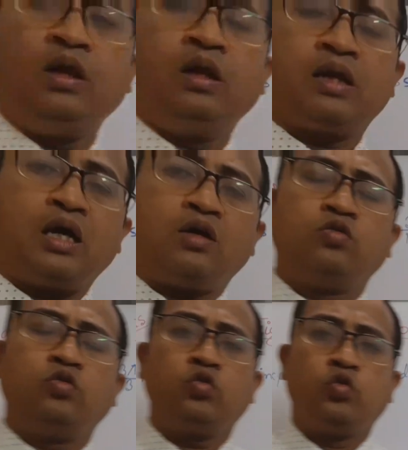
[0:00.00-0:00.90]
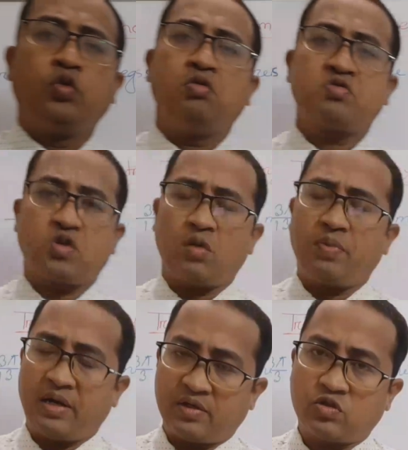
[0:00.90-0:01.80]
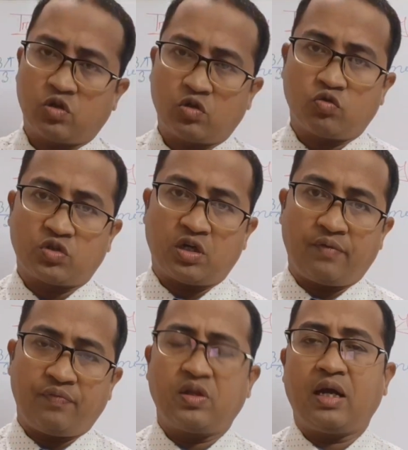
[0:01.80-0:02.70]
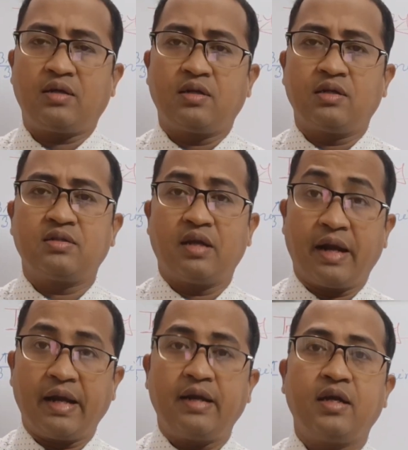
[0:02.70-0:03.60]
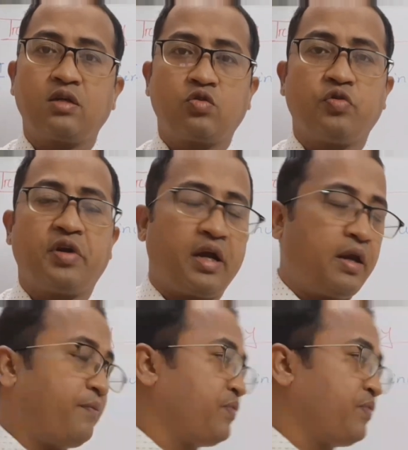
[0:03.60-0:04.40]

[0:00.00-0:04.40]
Now we will solve another short question, that is radian to degree.